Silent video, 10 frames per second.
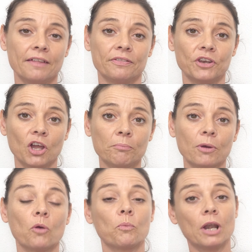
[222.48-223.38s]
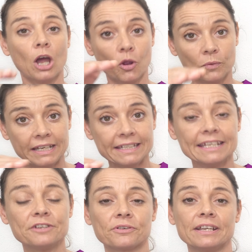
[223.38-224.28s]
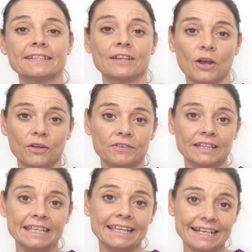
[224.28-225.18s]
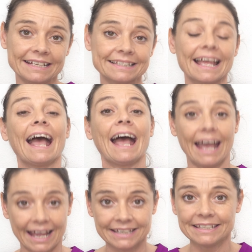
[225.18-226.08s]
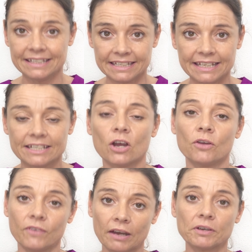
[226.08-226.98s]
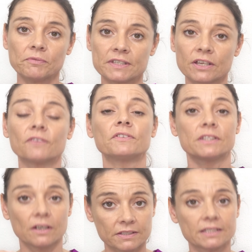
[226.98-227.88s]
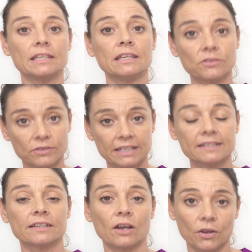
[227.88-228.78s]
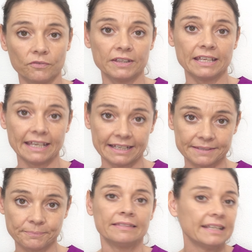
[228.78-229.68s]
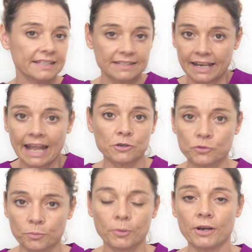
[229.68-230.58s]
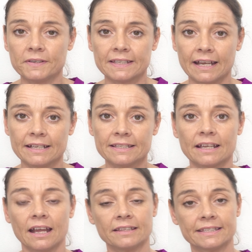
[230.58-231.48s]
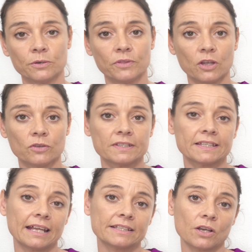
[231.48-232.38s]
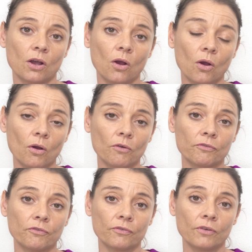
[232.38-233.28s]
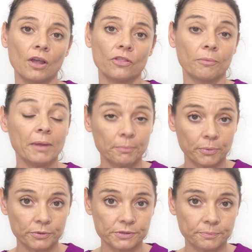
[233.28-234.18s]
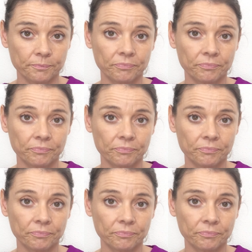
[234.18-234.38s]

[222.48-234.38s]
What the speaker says: the number will only decrease over the years. And indeed, ovarian reserve does decrease over the years. This is a natural process until the onset of the menopause.